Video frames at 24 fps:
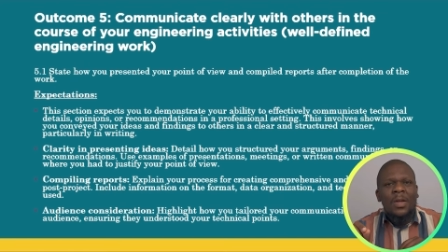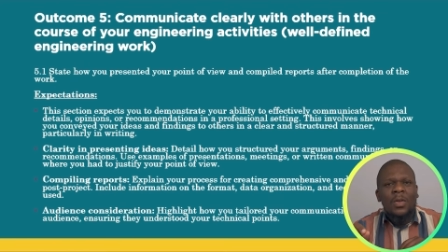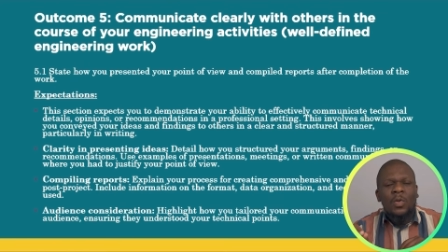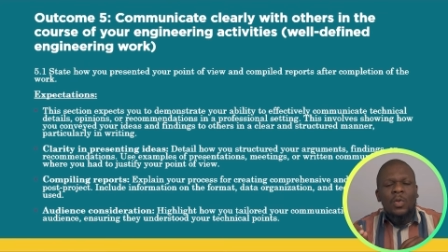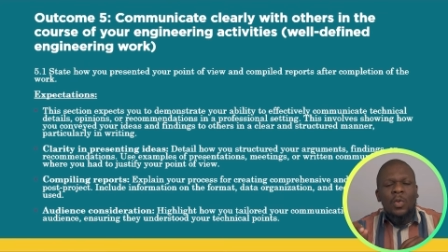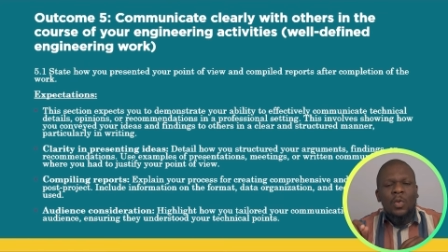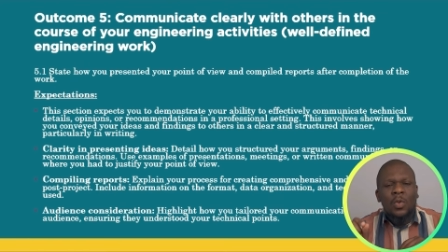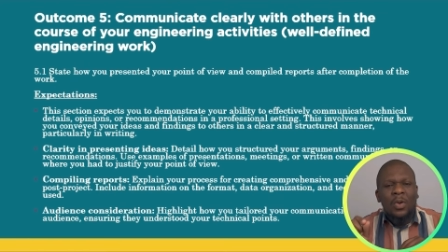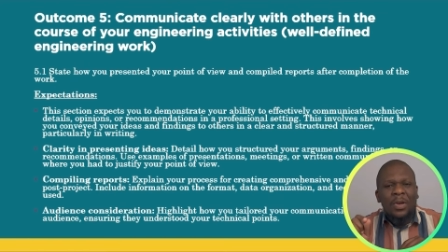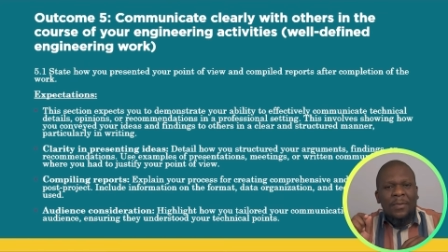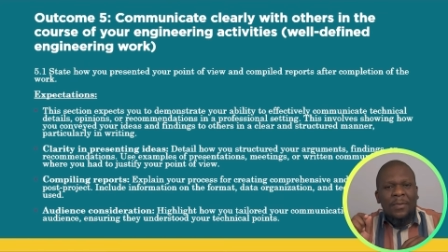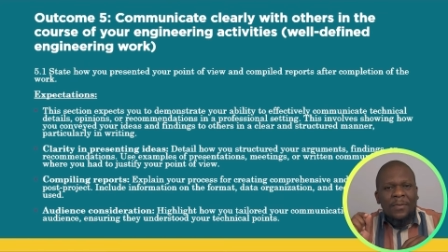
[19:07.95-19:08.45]

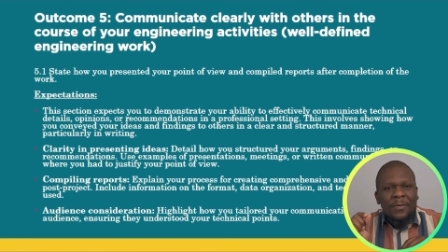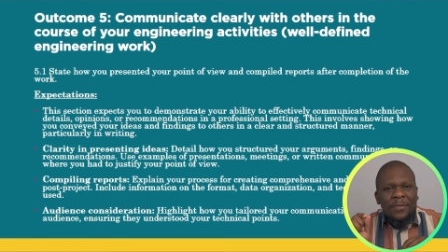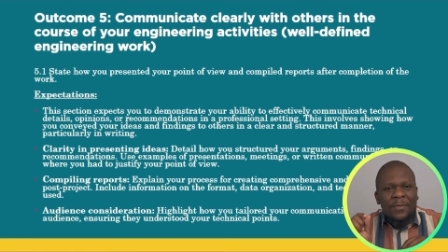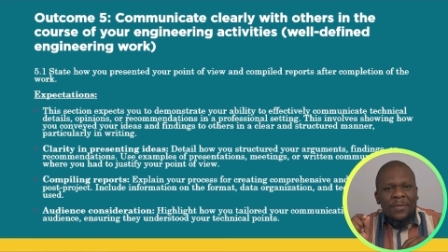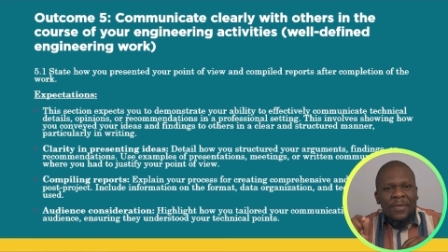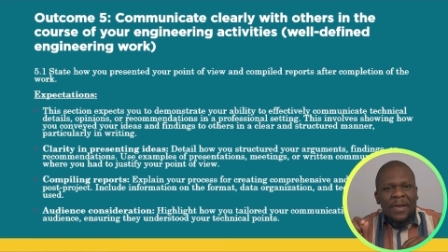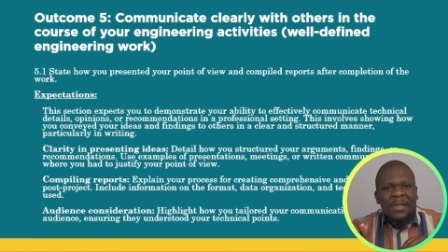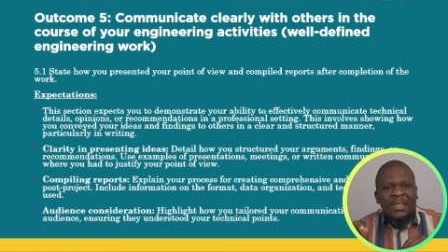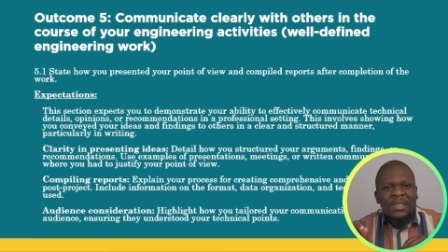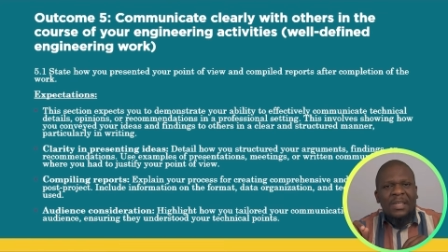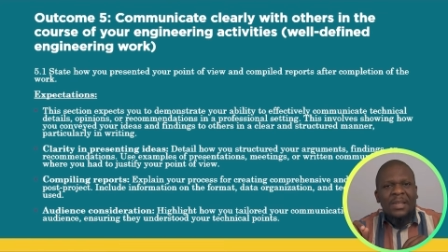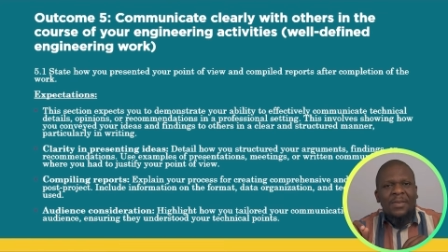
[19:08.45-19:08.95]
to
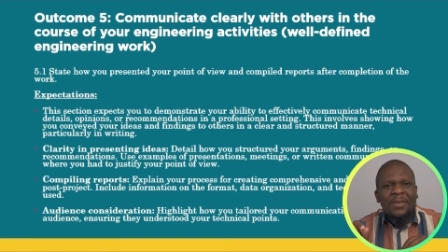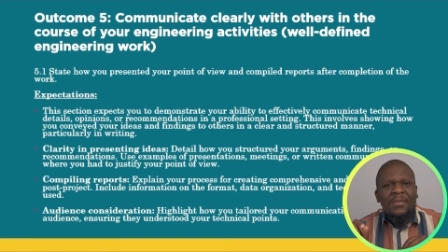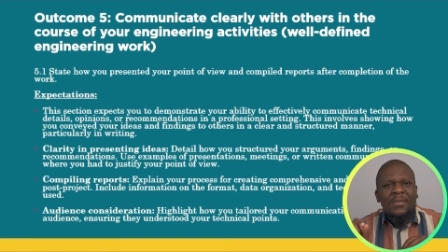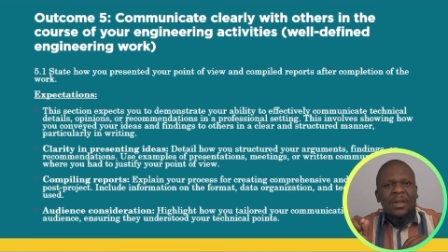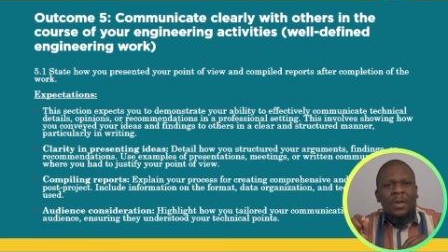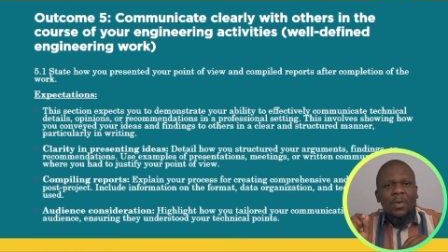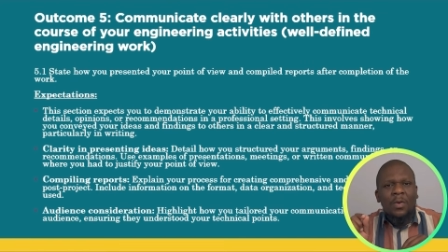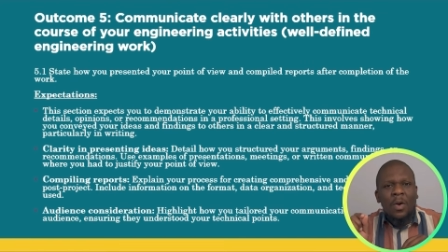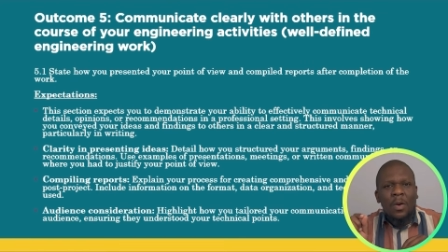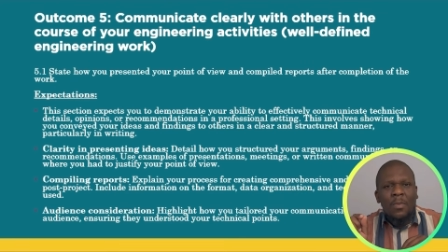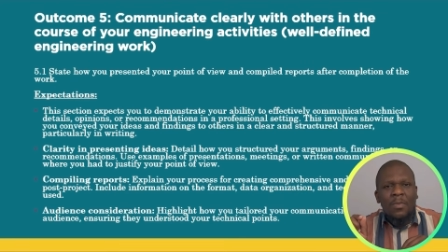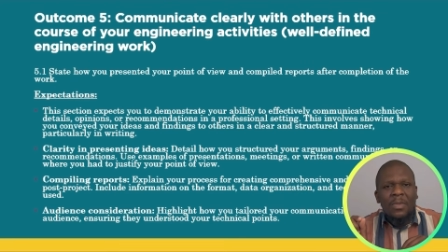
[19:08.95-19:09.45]

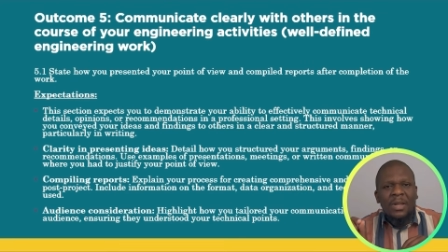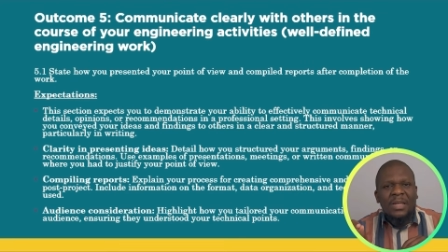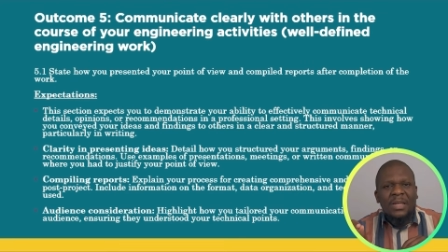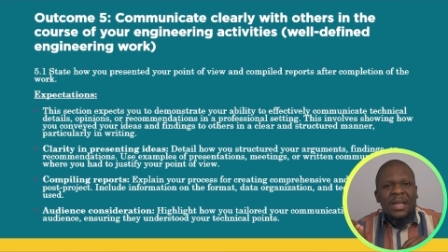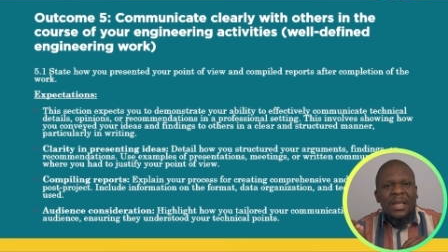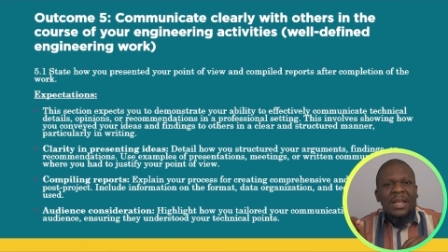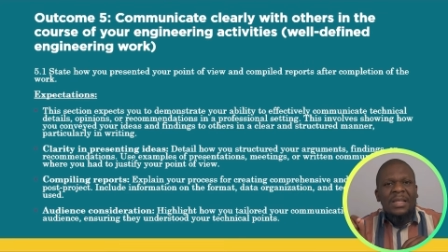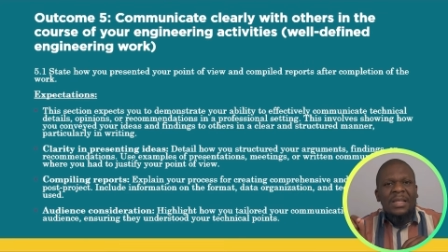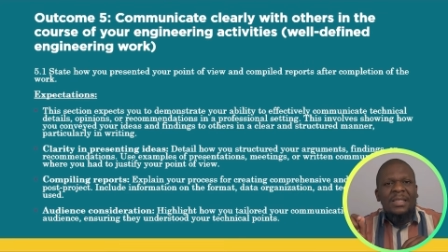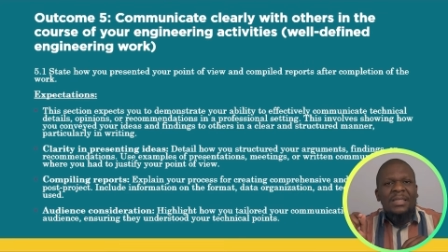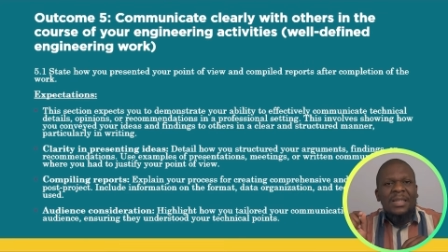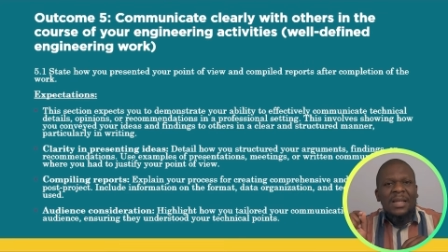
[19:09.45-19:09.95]
effectively
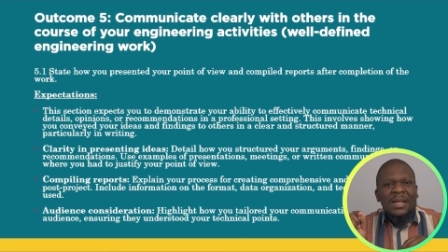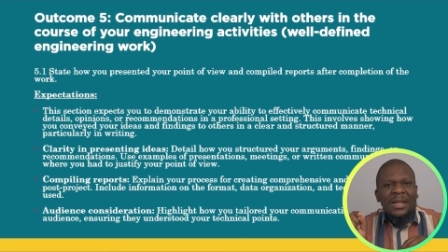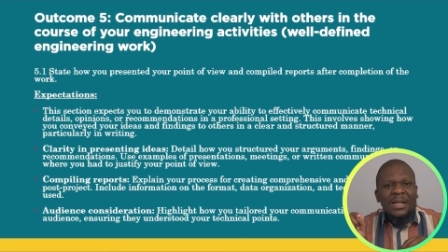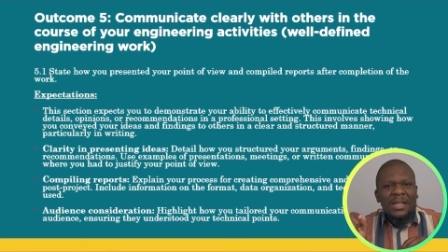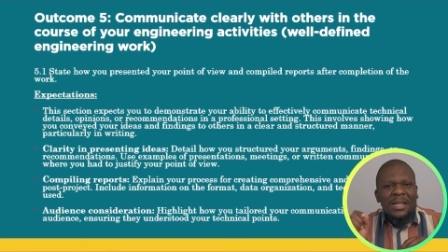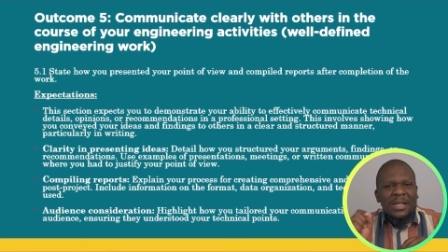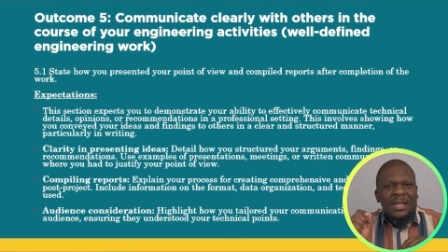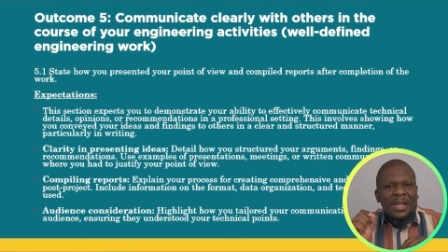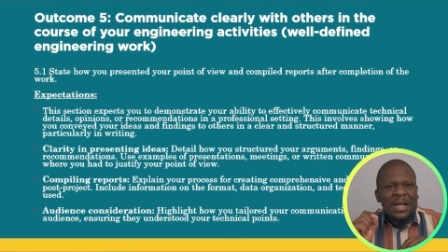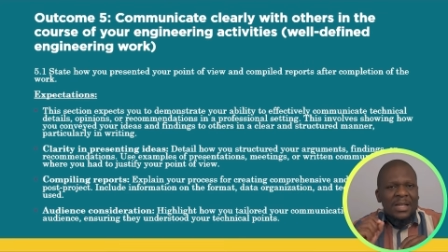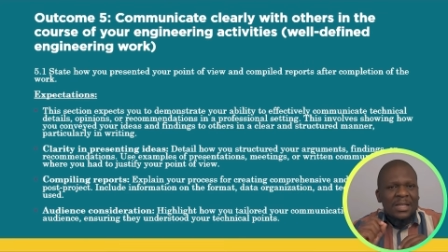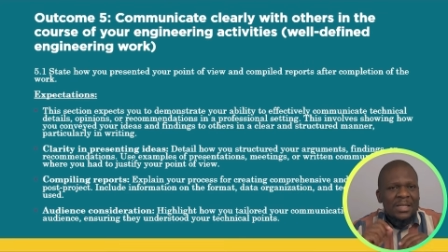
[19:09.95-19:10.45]
communicate
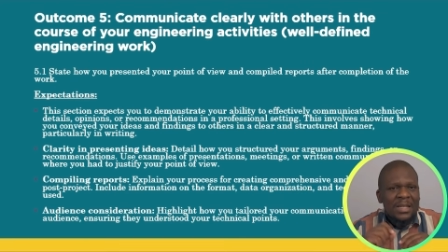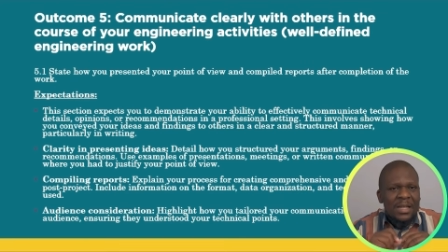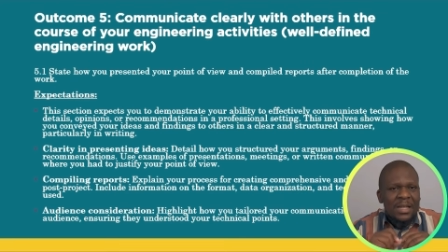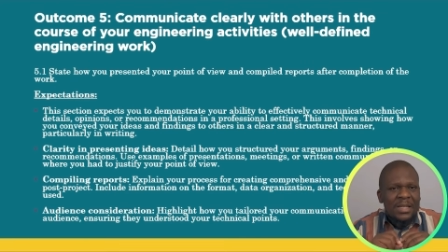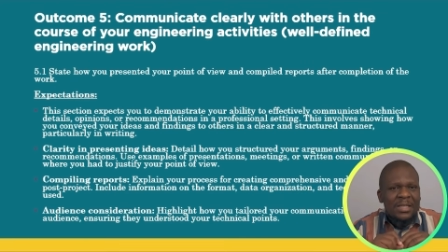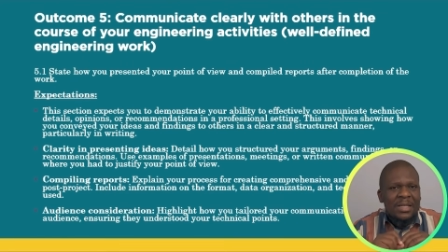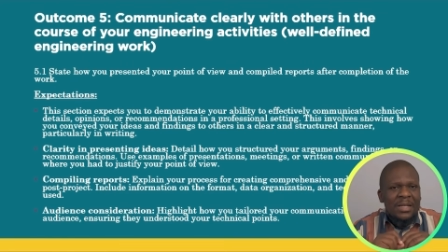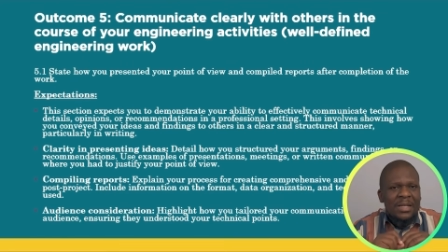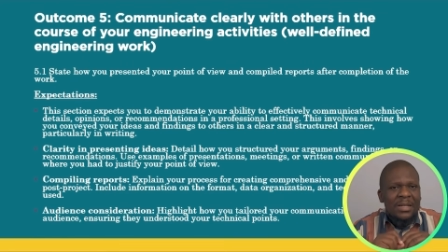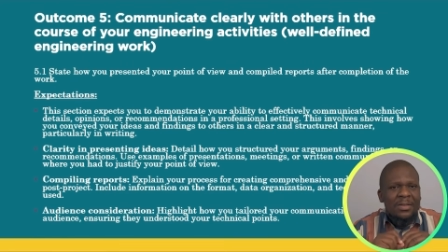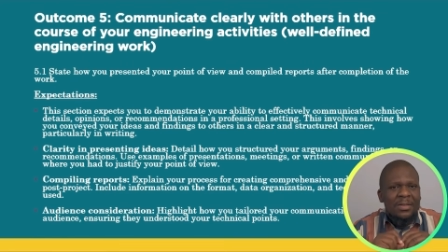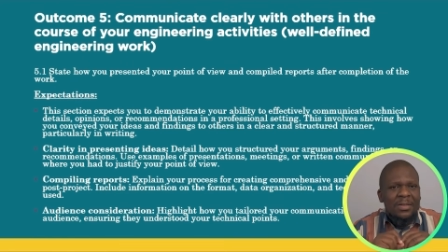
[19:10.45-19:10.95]
technical
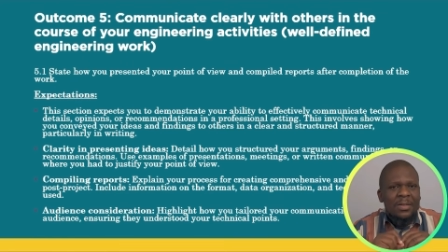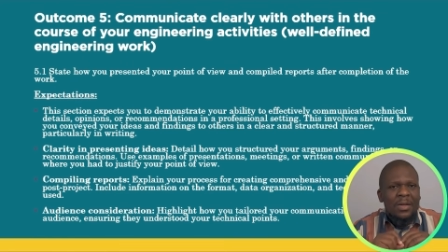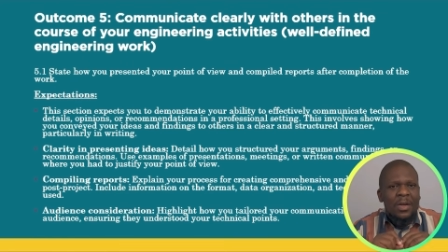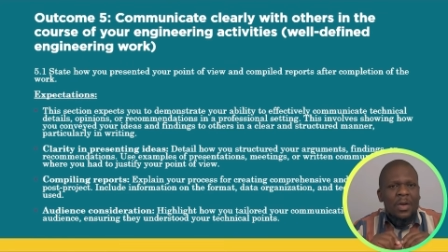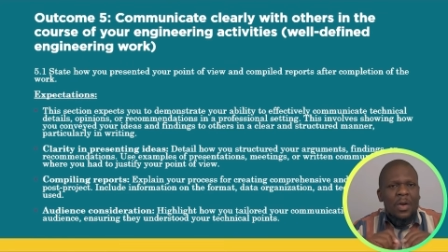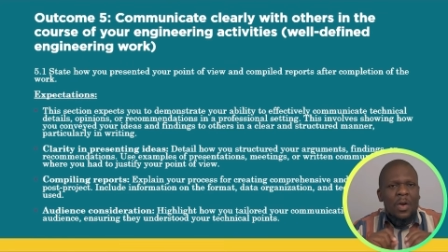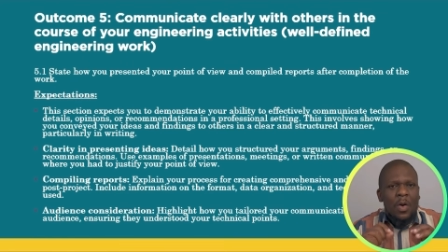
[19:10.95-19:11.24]
details,